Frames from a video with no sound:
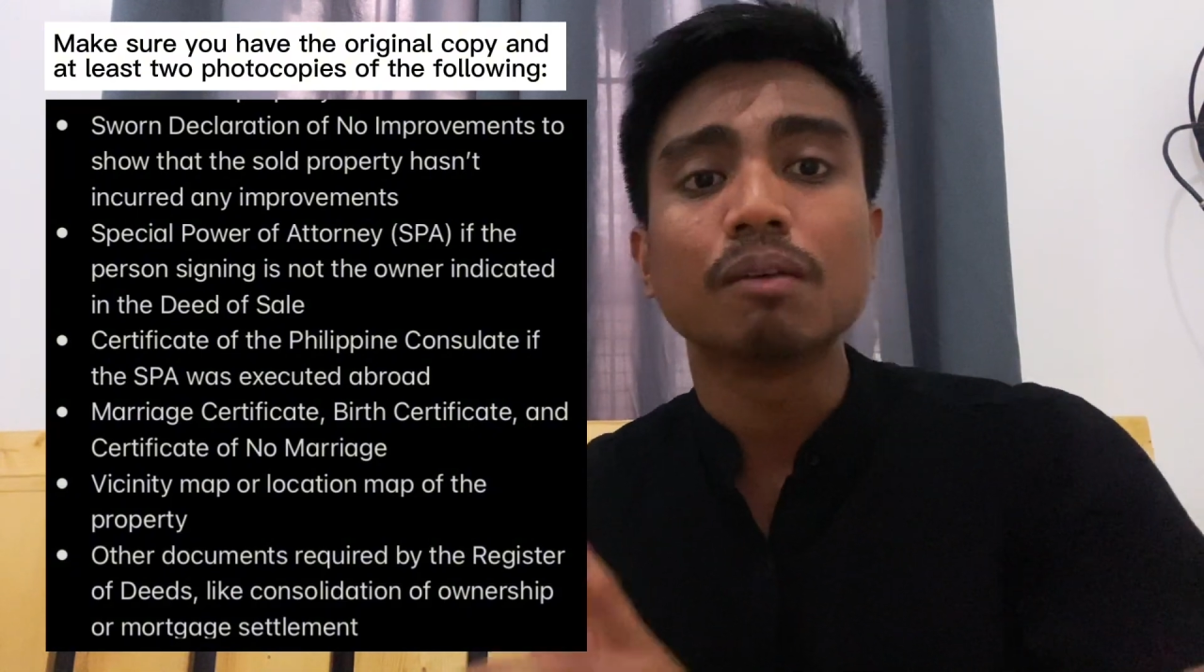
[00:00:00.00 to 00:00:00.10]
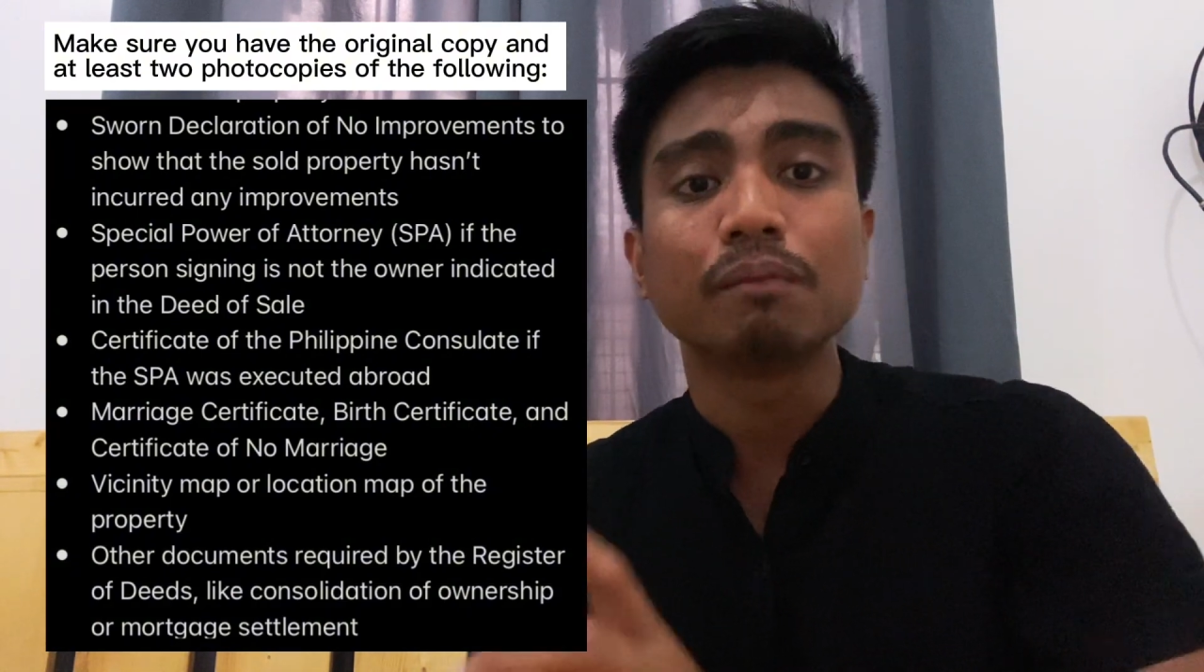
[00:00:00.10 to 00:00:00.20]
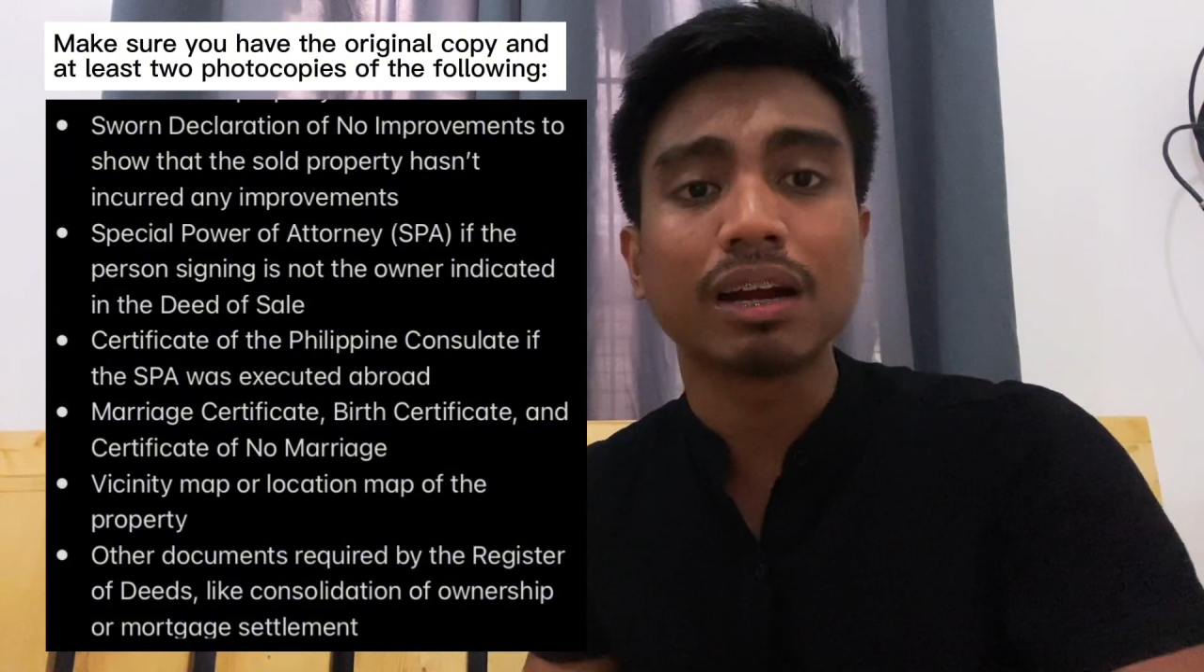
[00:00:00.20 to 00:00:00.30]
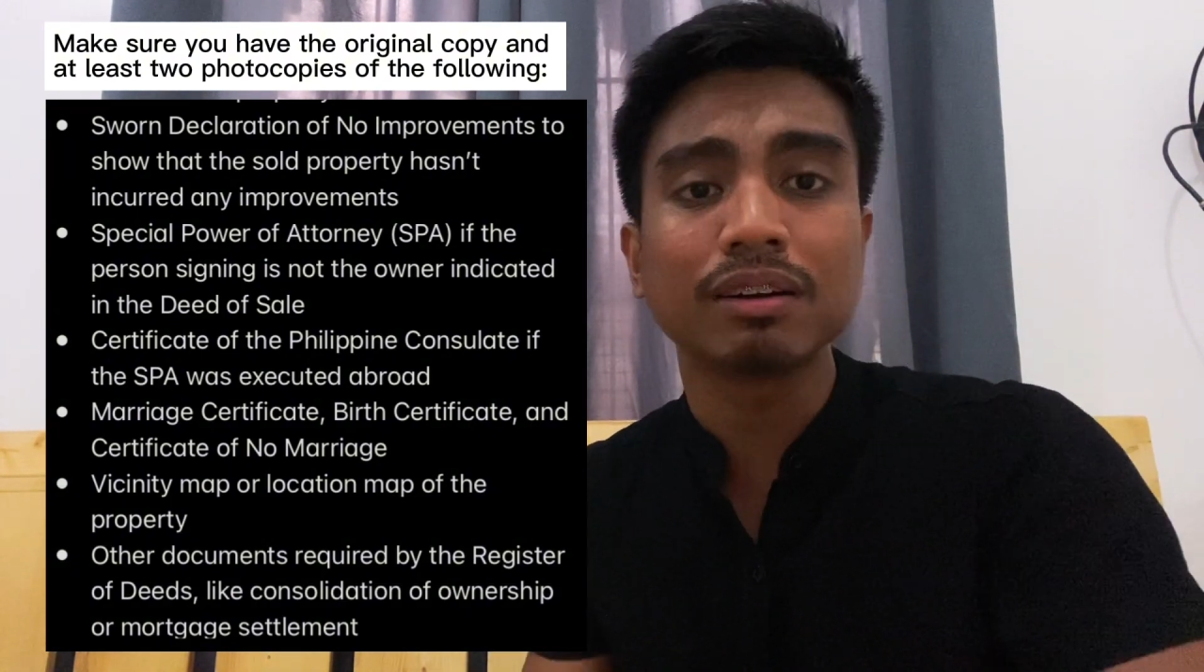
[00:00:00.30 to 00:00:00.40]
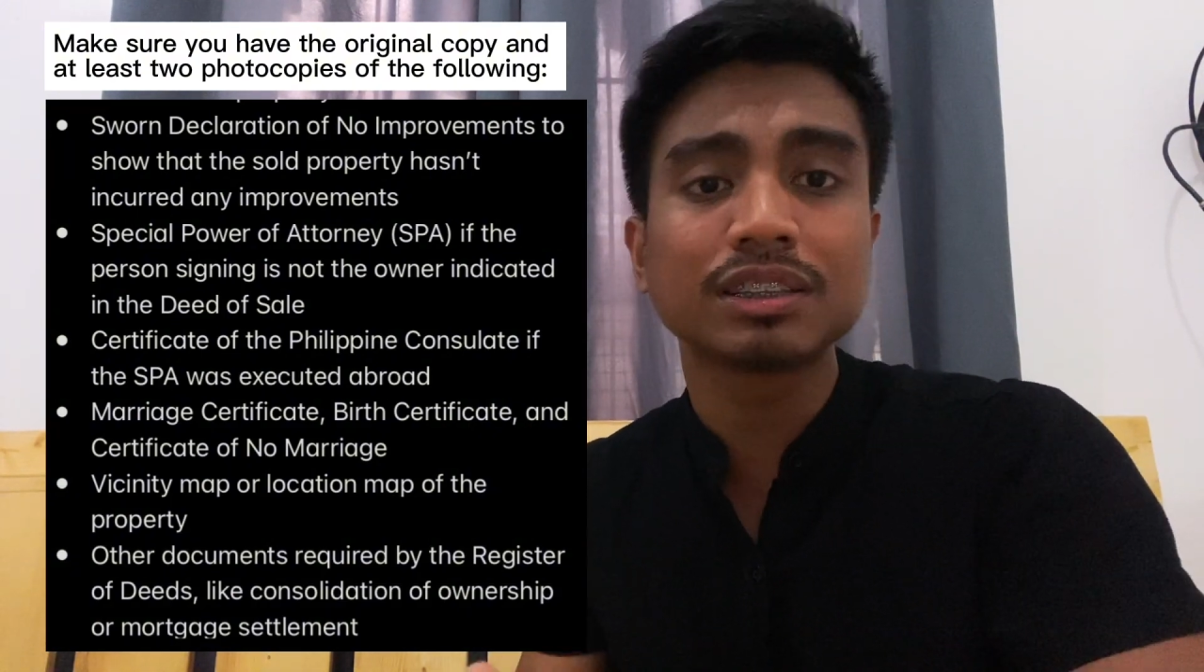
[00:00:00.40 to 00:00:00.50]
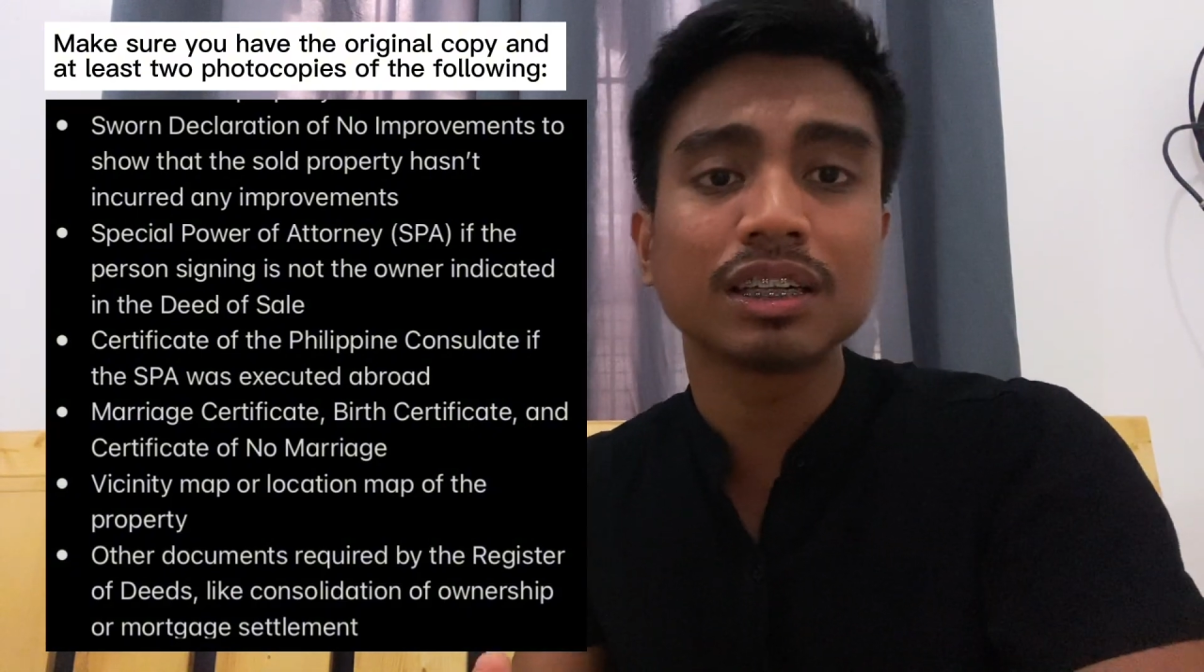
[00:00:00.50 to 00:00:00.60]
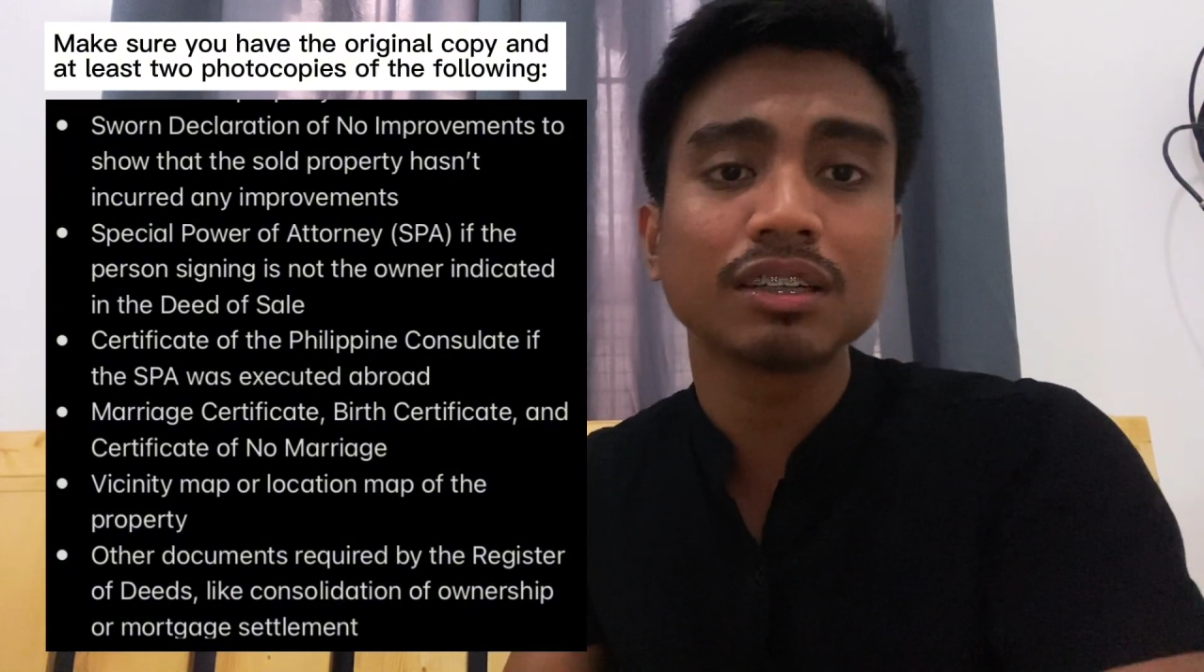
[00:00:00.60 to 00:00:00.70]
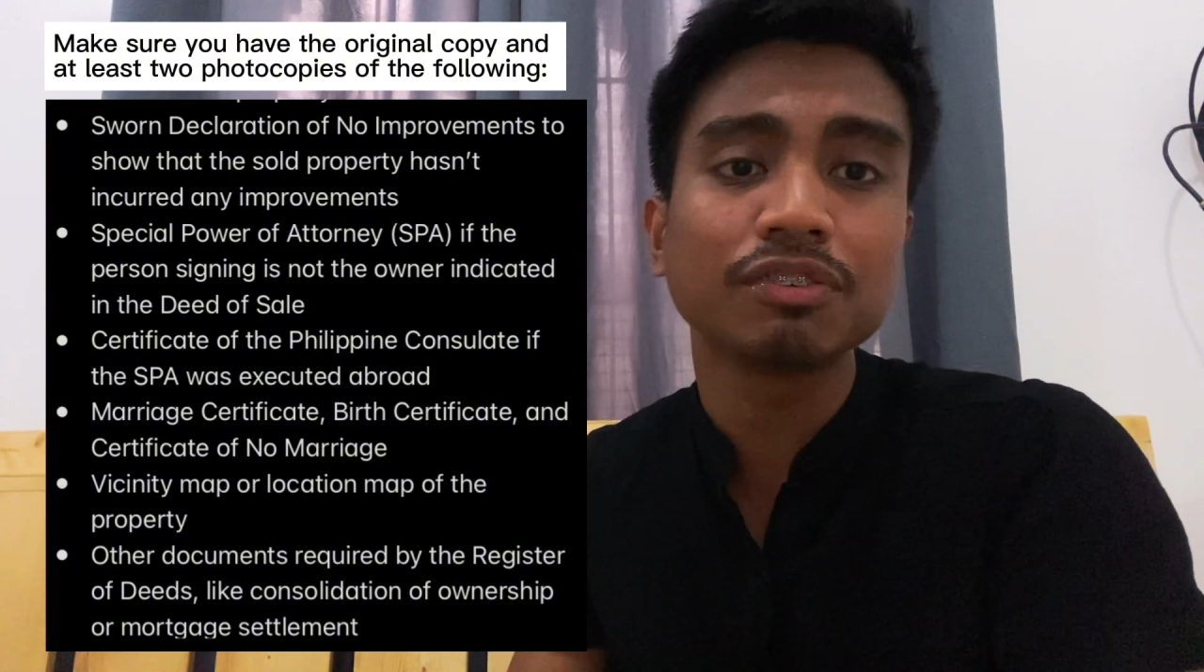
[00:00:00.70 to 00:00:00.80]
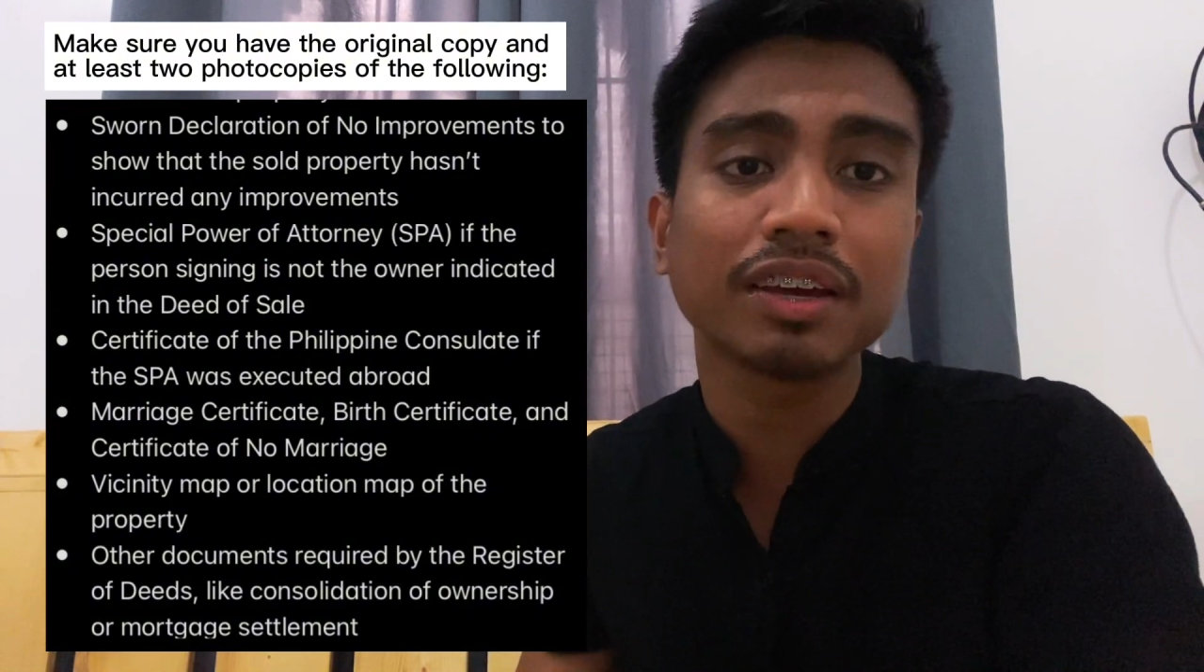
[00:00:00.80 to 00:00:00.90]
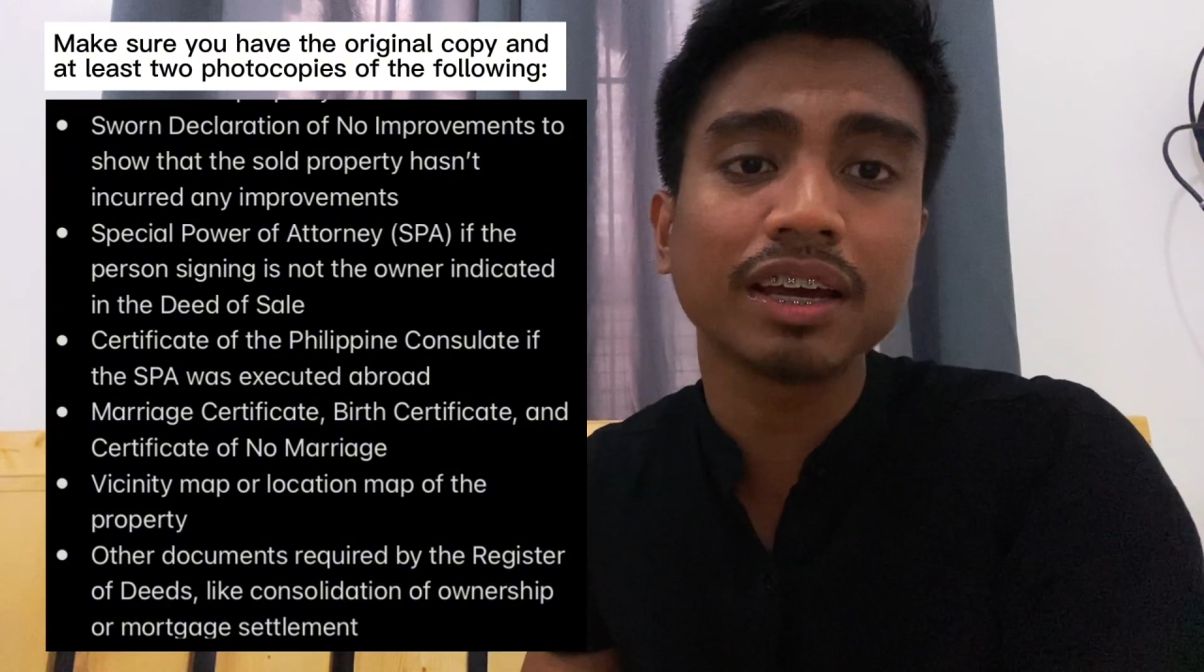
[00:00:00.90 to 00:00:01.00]
marriage
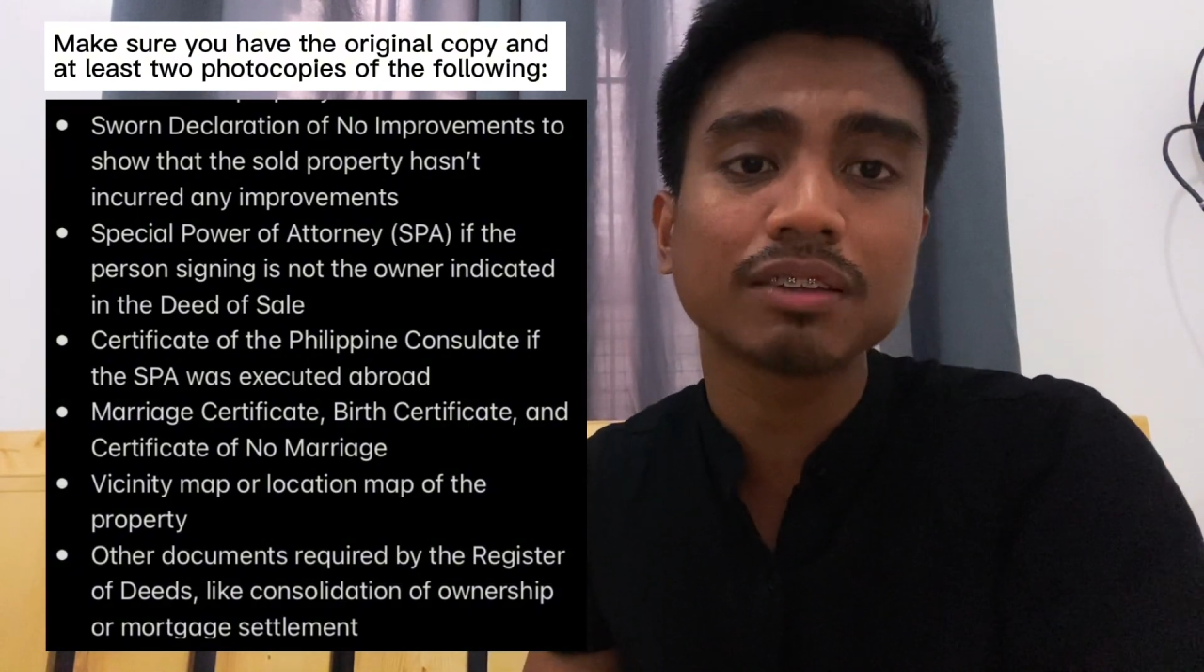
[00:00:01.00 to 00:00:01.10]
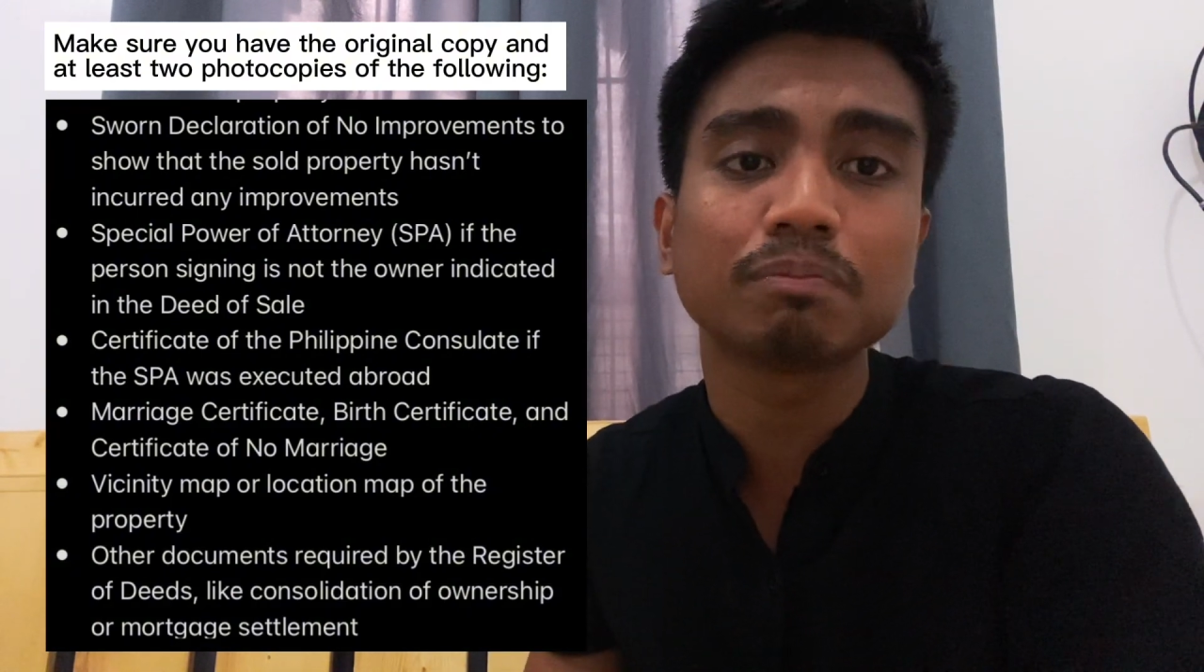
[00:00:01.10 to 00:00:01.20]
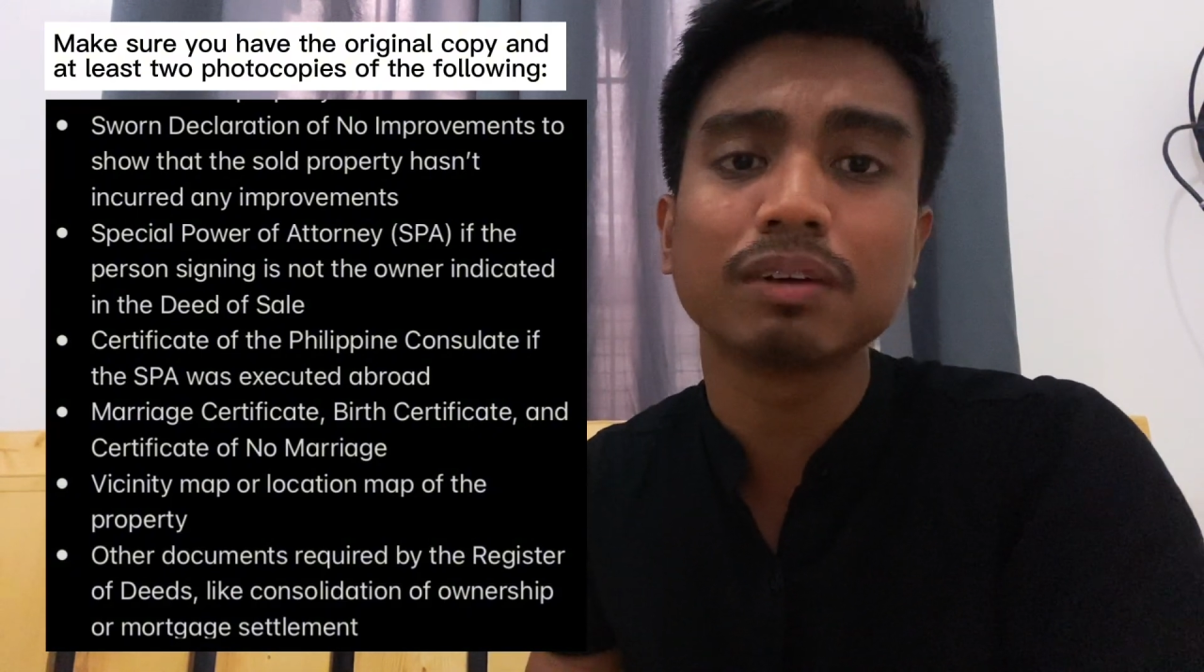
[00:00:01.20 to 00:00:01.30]
certificate,